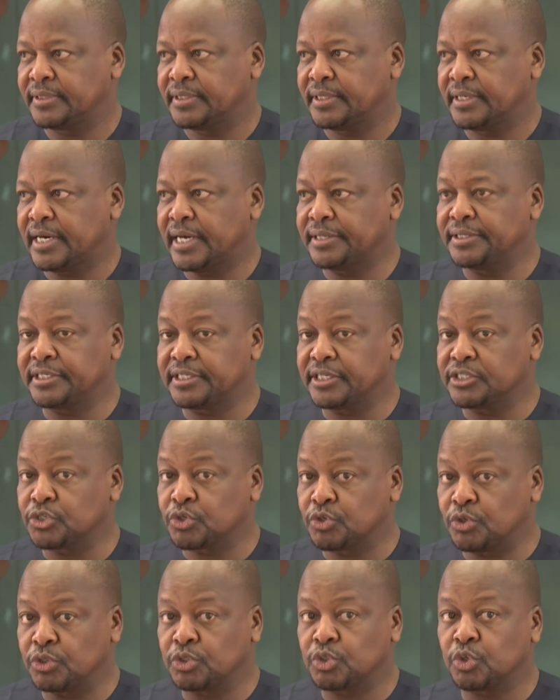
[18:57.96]
And it is
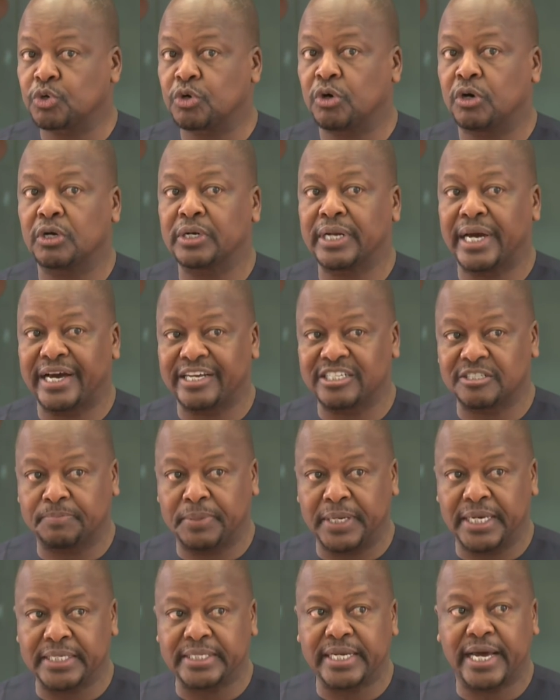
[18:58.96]
good to call a
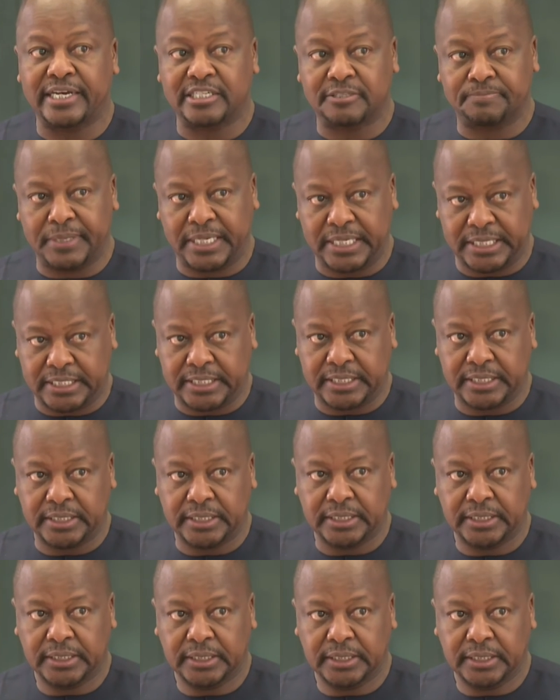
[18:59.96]
spade
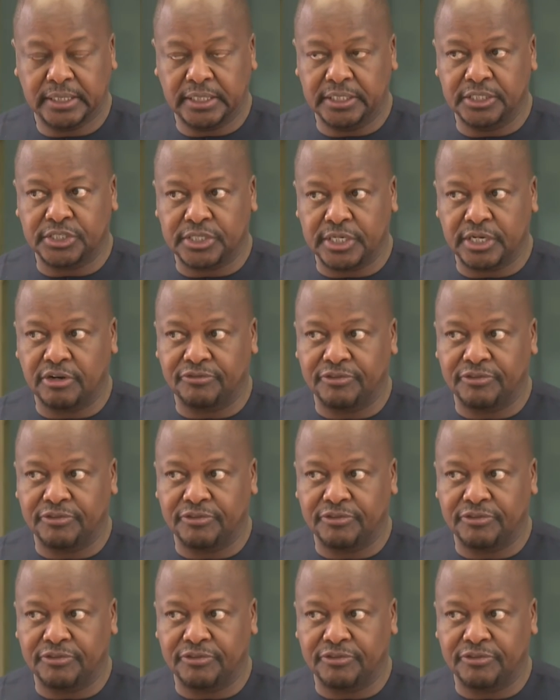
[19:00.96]
instead of a